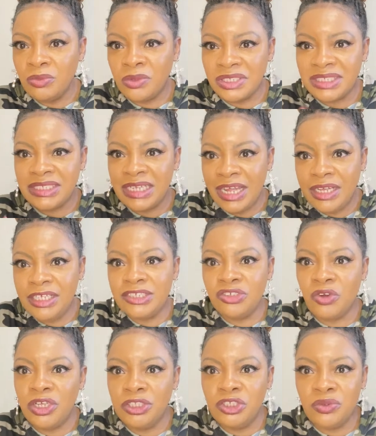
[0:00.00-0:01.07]
was saying is
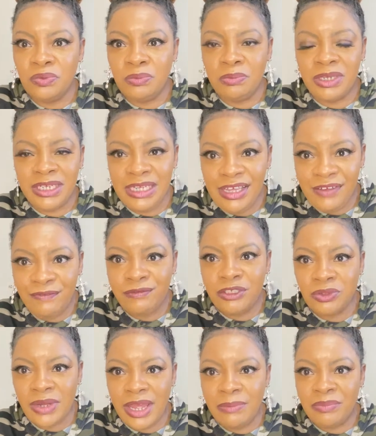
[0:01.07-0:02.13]
going to give
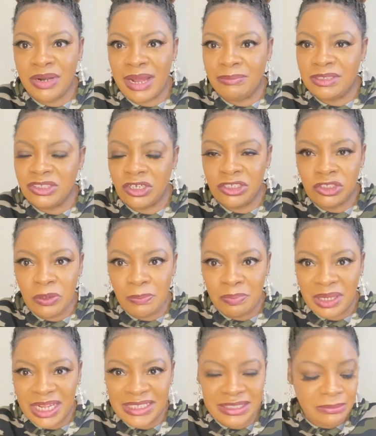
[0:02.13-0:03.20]
to Abraham, is going to
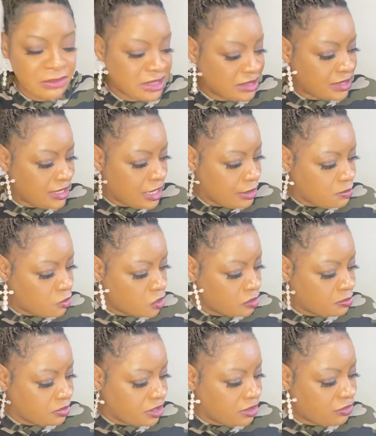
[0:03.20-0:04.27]
bless him, his name will
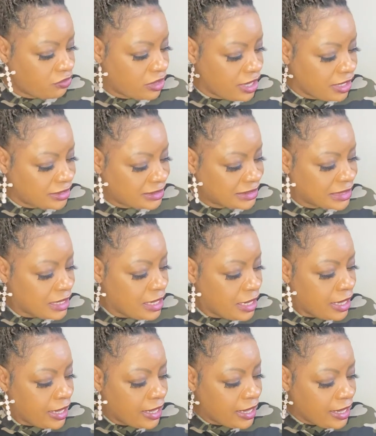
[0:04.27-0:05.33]
be great,
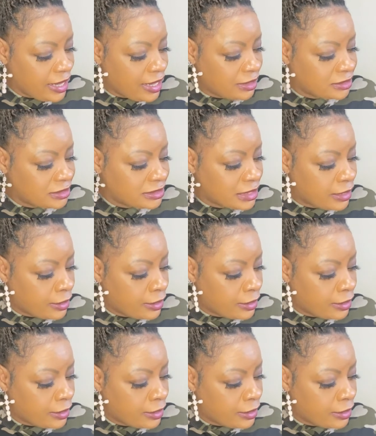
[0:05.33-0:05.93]
and